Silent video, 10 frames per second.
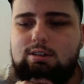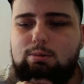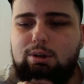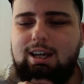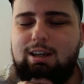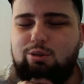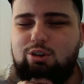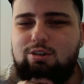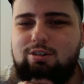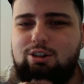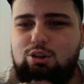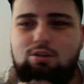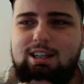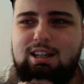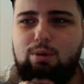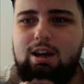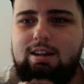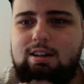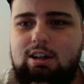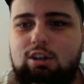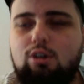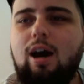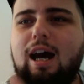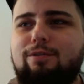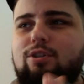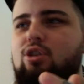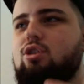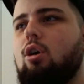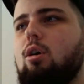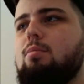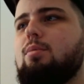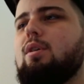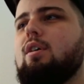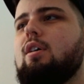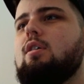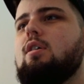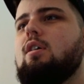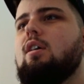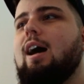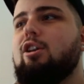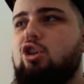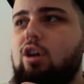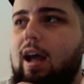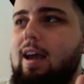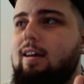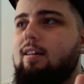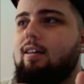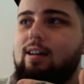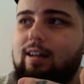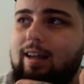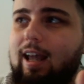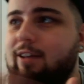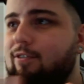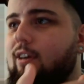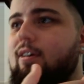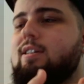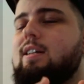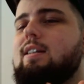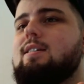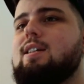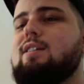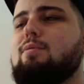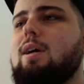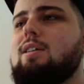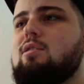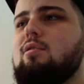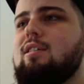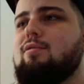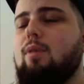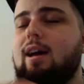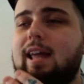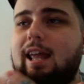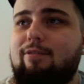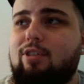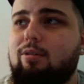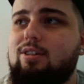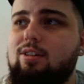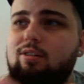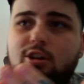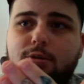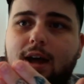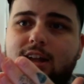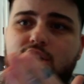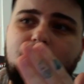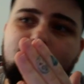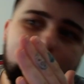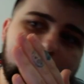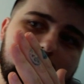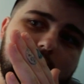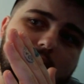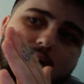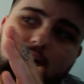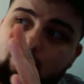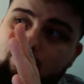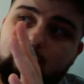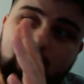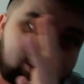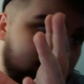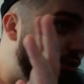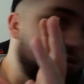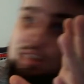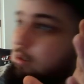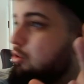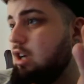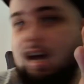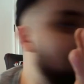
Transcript: Well, yeah, you should, because you've got to give way. You have to stop and check. If there is anything to give way to, you give way. If there isn't, you edge out. You still check